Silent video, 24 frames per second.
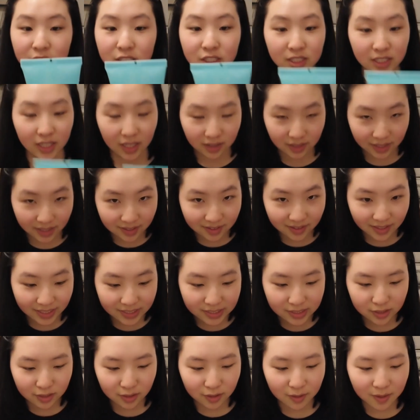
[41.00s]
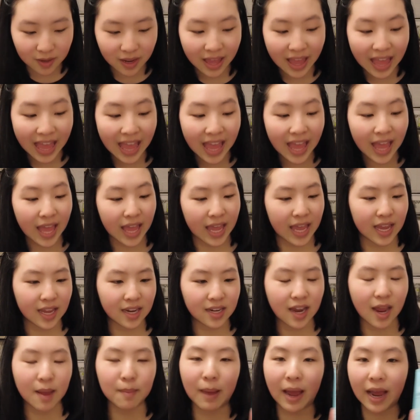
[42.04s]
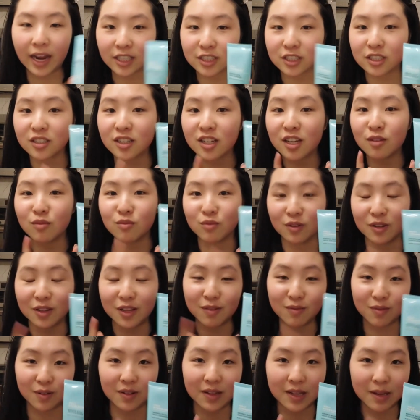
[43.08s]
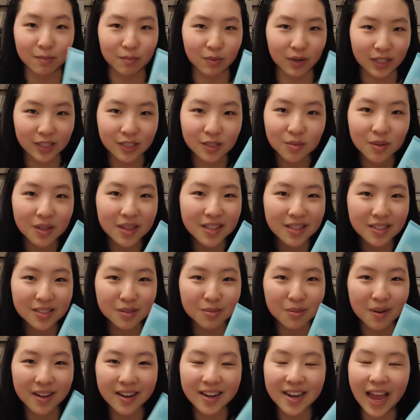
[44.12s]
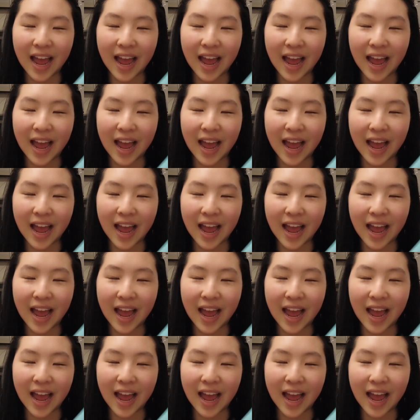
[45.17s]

Jelly Cleanser, and I'm actually really impressed with this one.